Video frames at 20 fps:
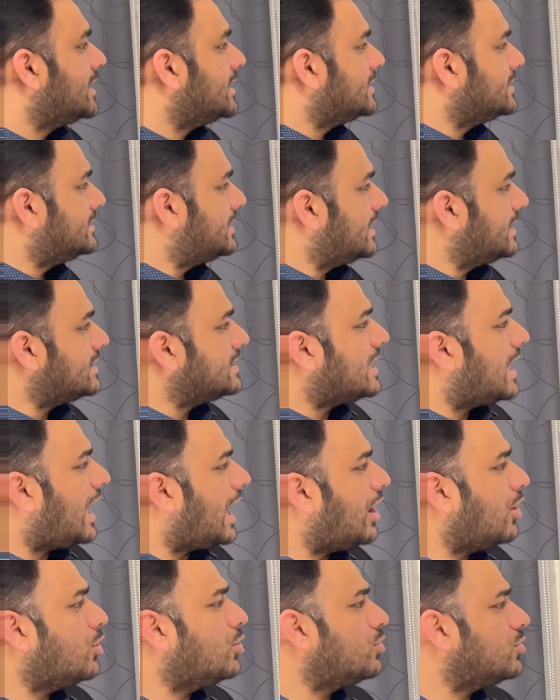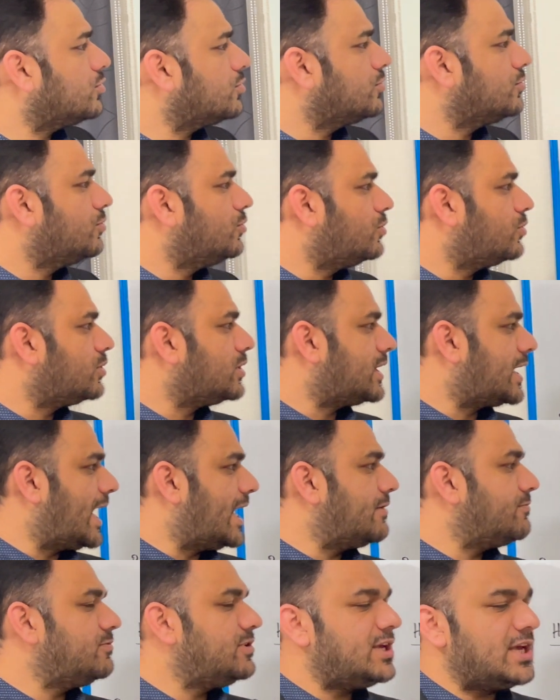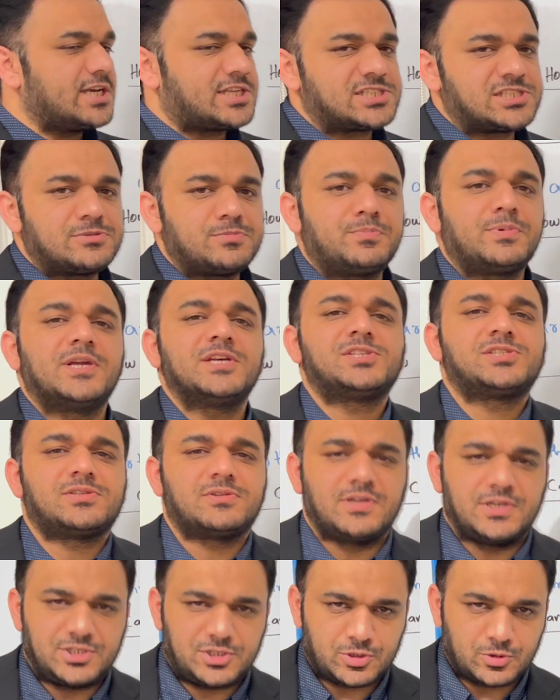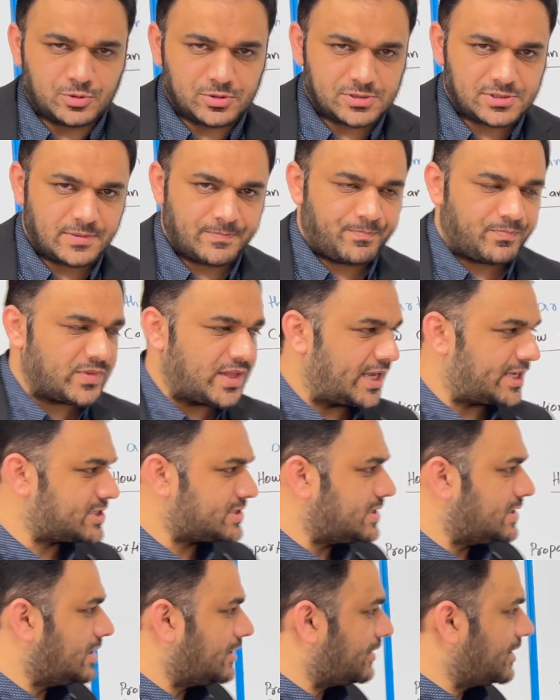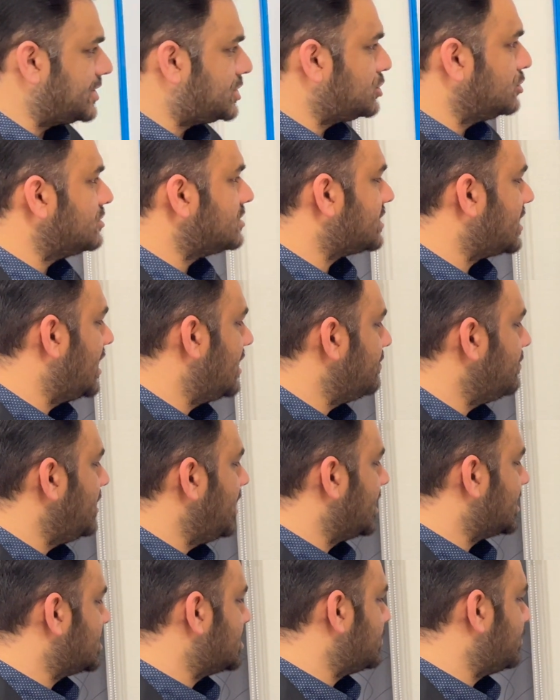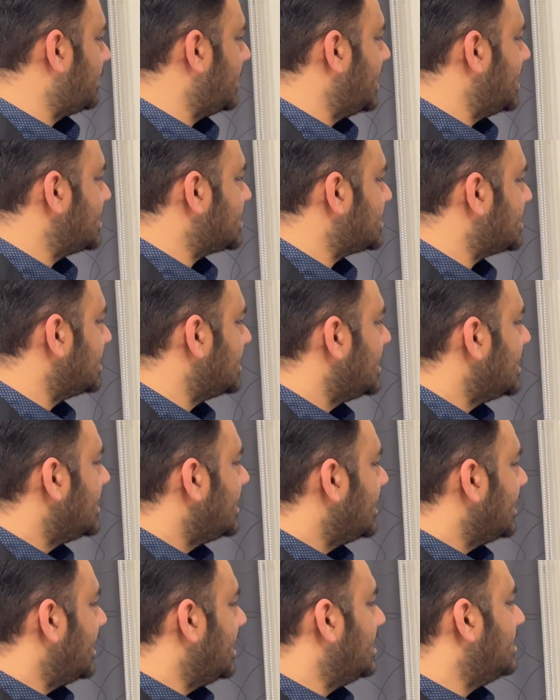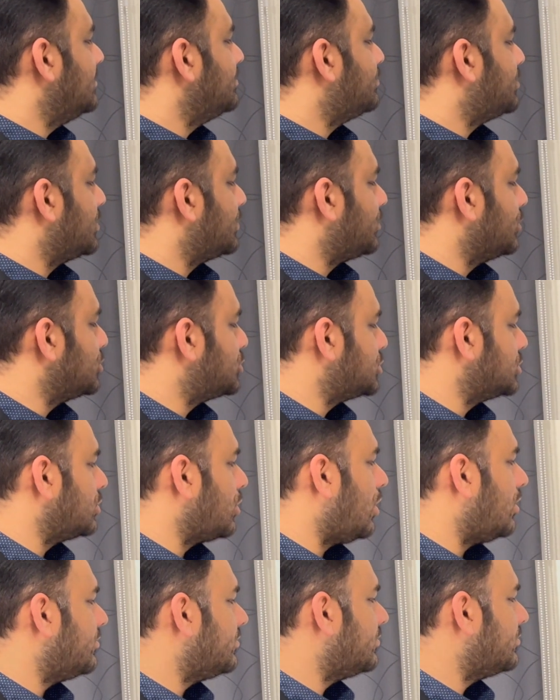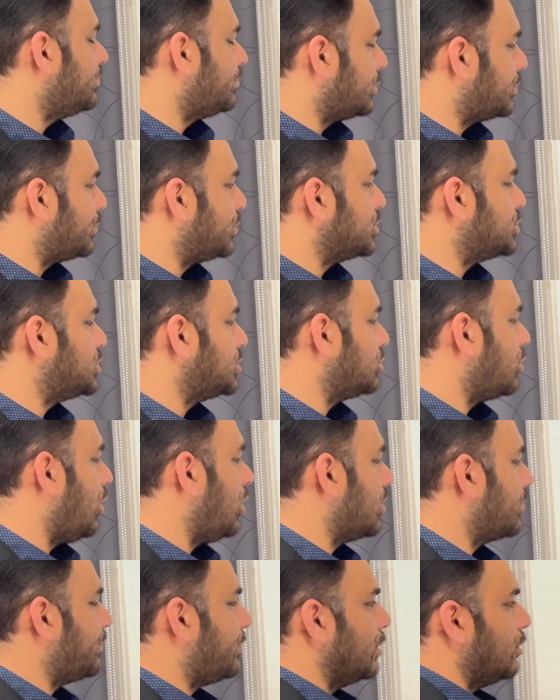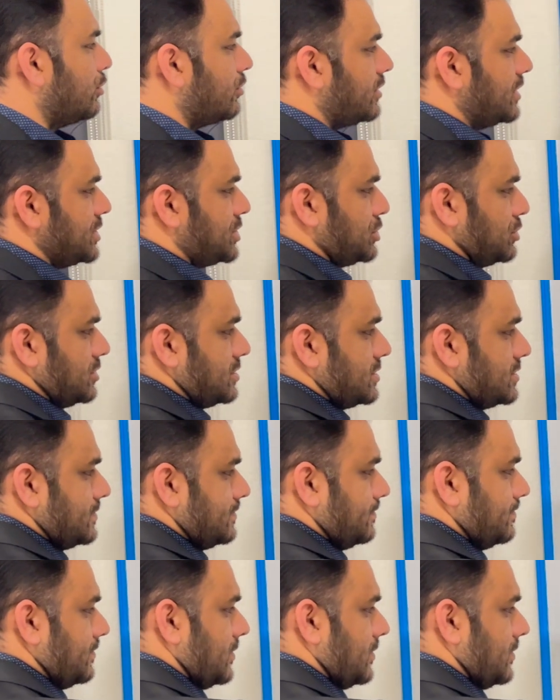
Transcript: Then how can we express ratios? Ratios can be expressed in proportion or pure ratios.